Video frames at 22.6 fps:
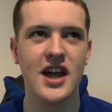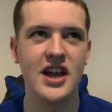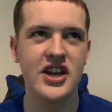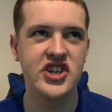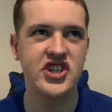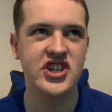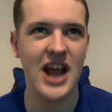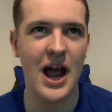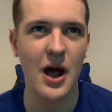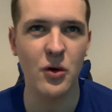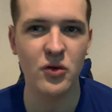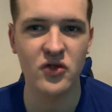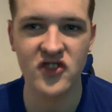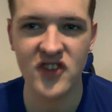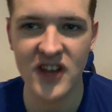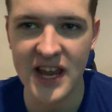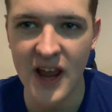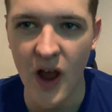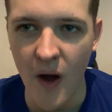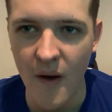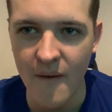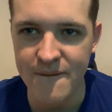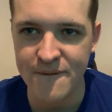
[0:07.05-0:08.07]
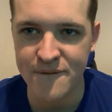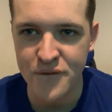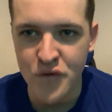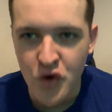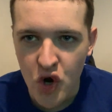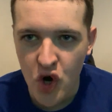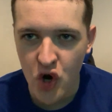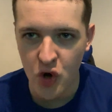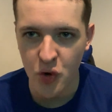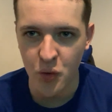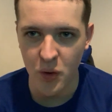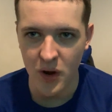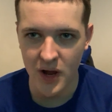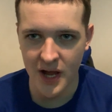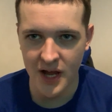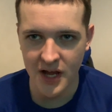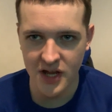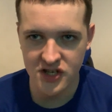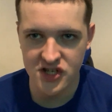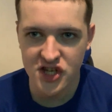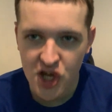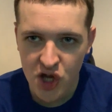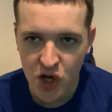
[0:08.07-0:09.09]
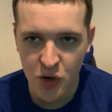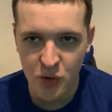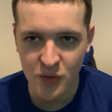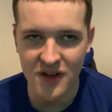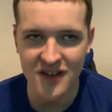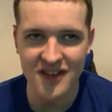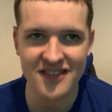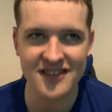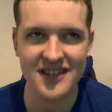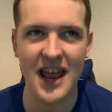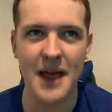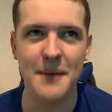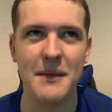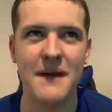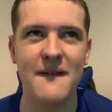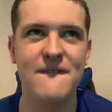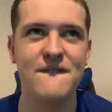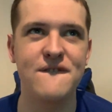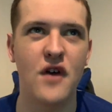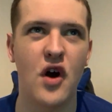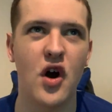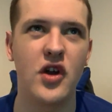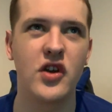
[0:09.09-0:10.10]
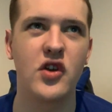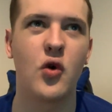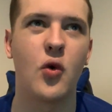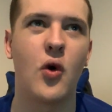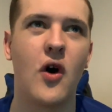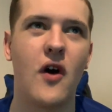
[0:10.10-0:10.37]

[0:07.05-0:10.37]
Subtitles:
Chelsea are through to the semi-final